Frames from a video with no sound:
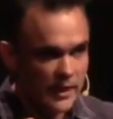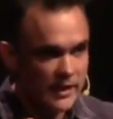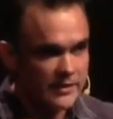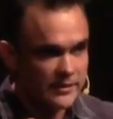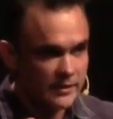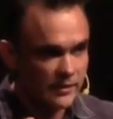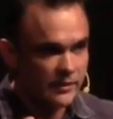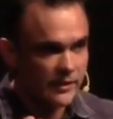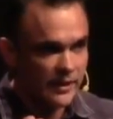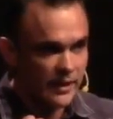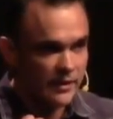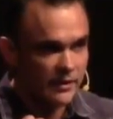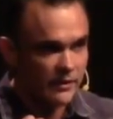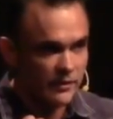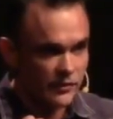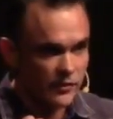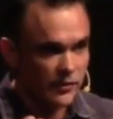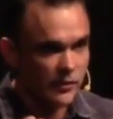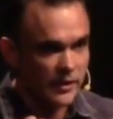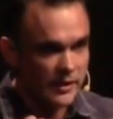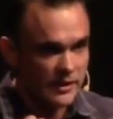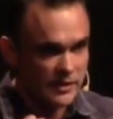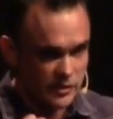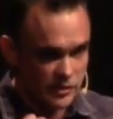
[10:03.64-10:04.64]
got delegated
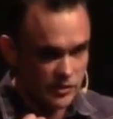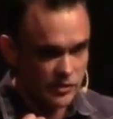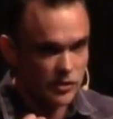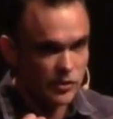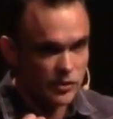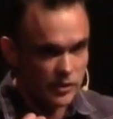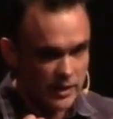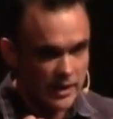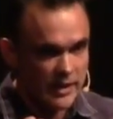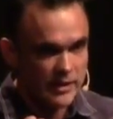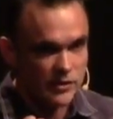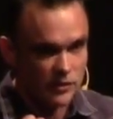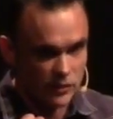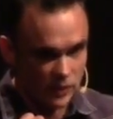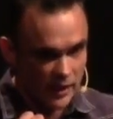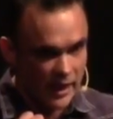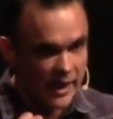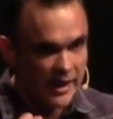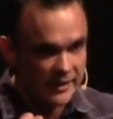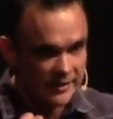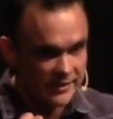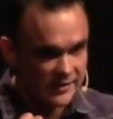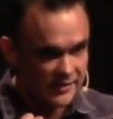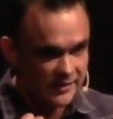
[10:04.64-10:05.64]
authority. Turn on your
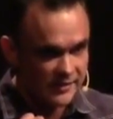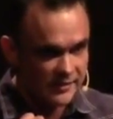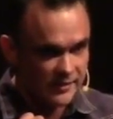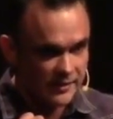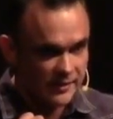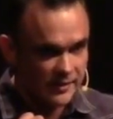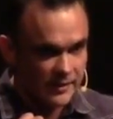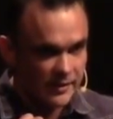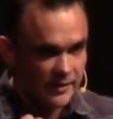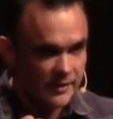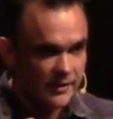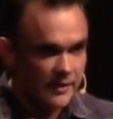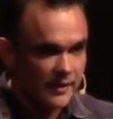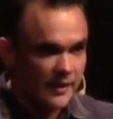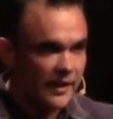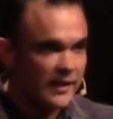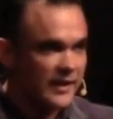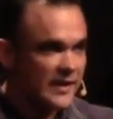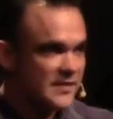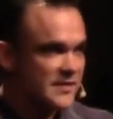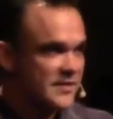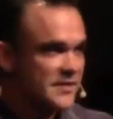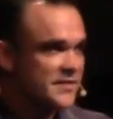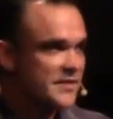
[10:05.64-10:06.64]
lights.
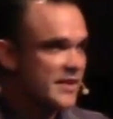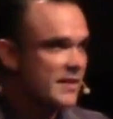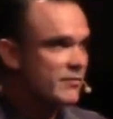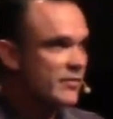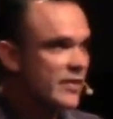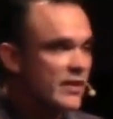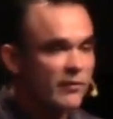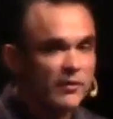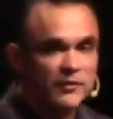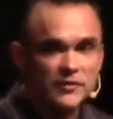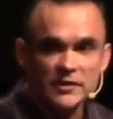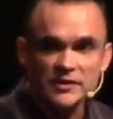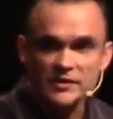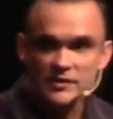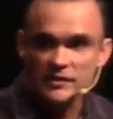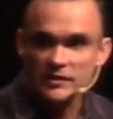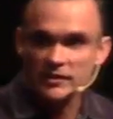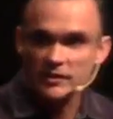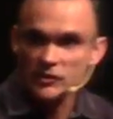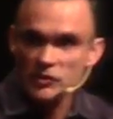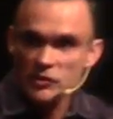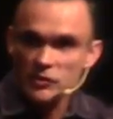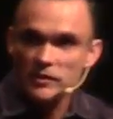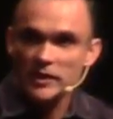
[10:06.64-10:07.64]
And that's the same thing with this
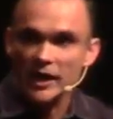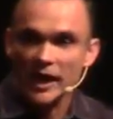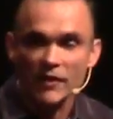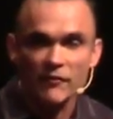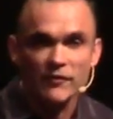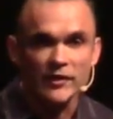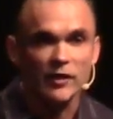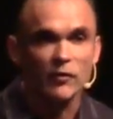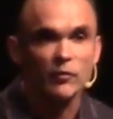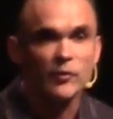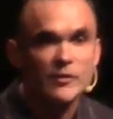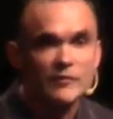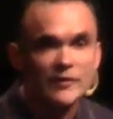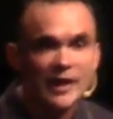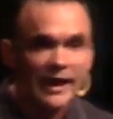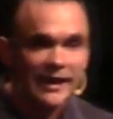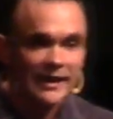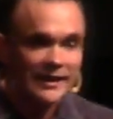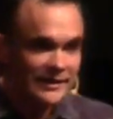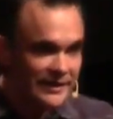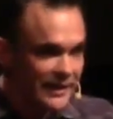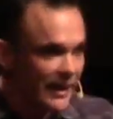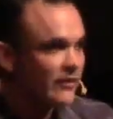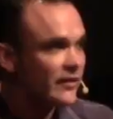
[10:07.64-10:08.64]
new covenant. We've
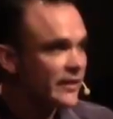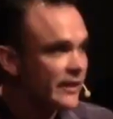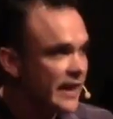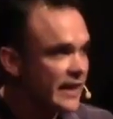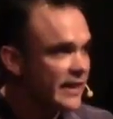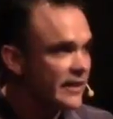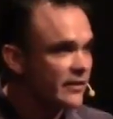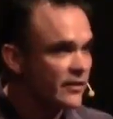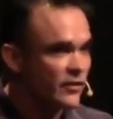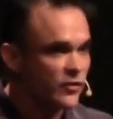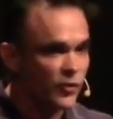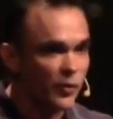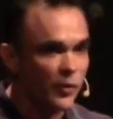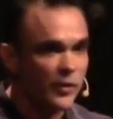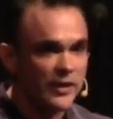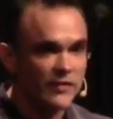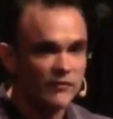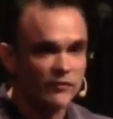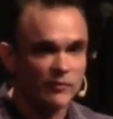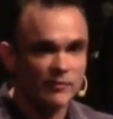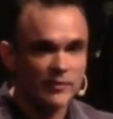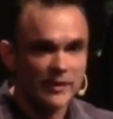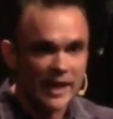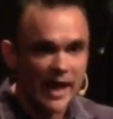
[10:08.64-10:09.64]
got delegated authority
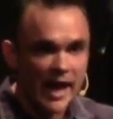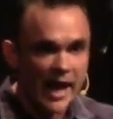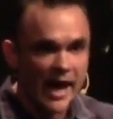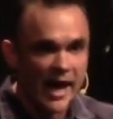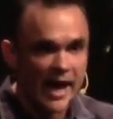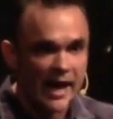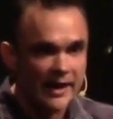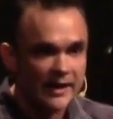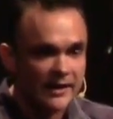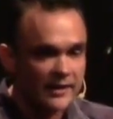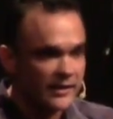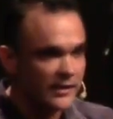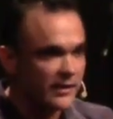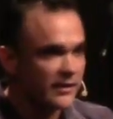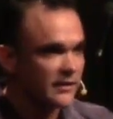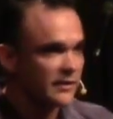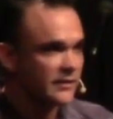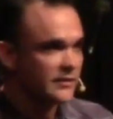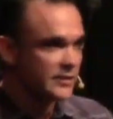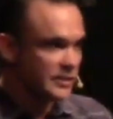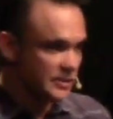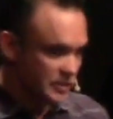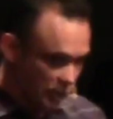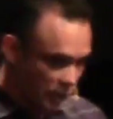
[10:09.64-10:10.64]
from God
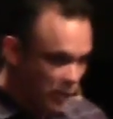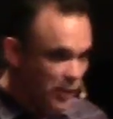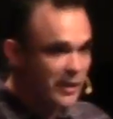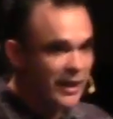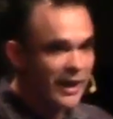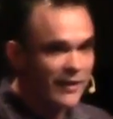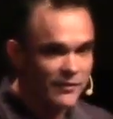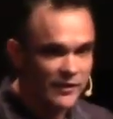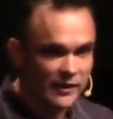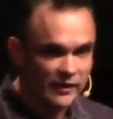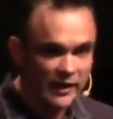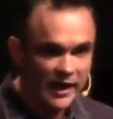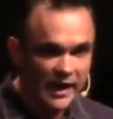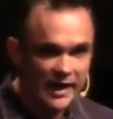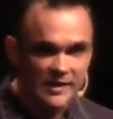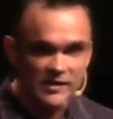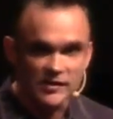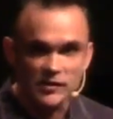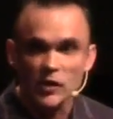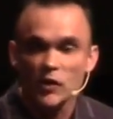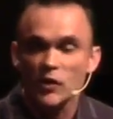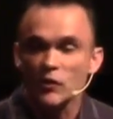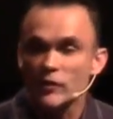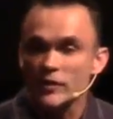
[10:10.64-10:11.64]
to turn on the
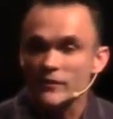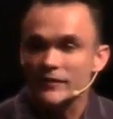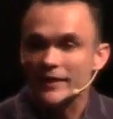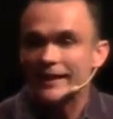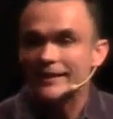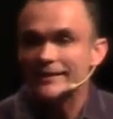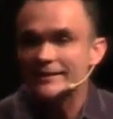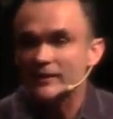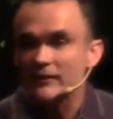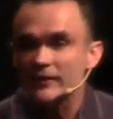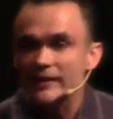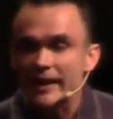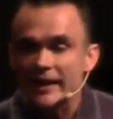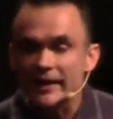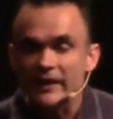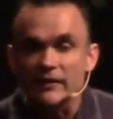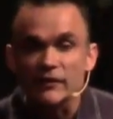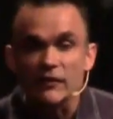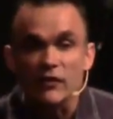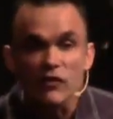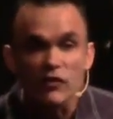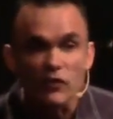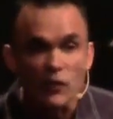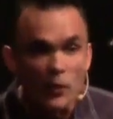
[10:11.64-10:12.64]
lights. We've got delegated
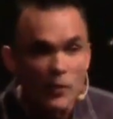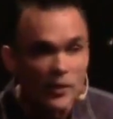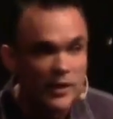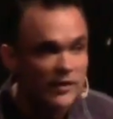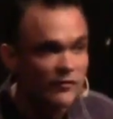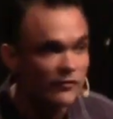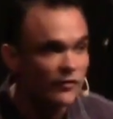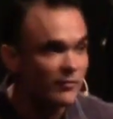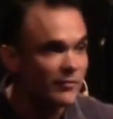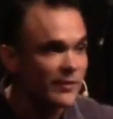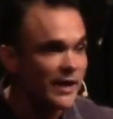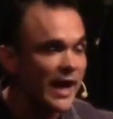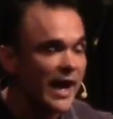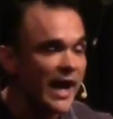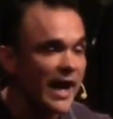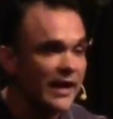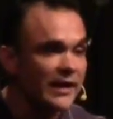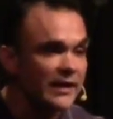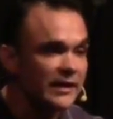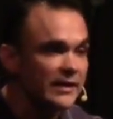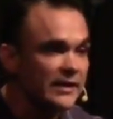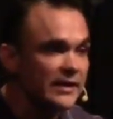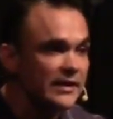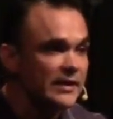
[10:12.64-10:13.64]
authority from
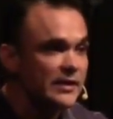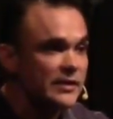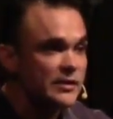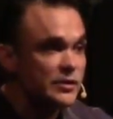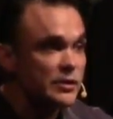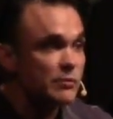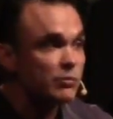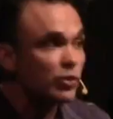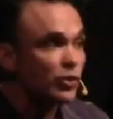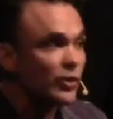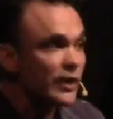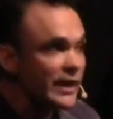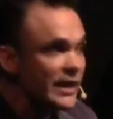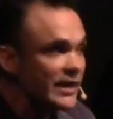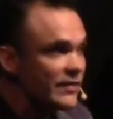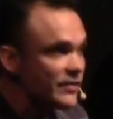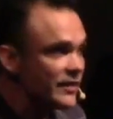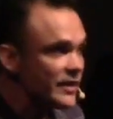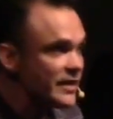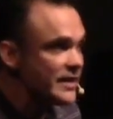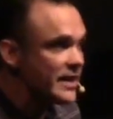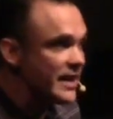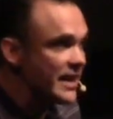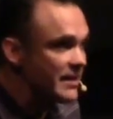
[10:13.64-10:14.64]
God to pray in
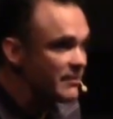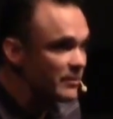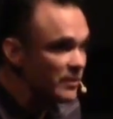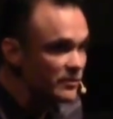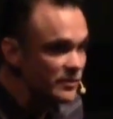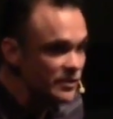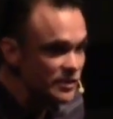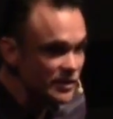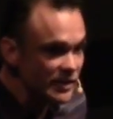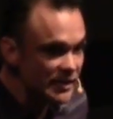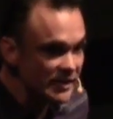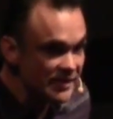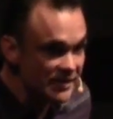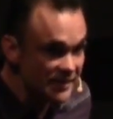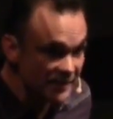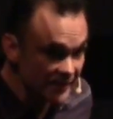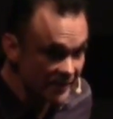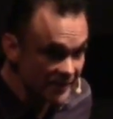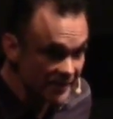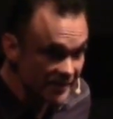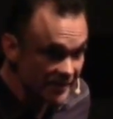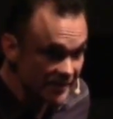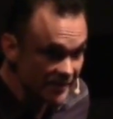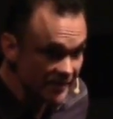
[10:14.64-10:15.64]
the name of
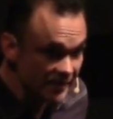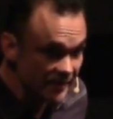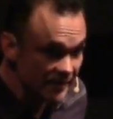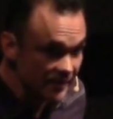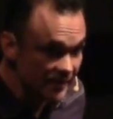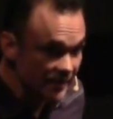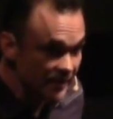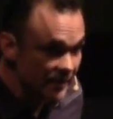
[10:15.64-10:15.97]
Jesus,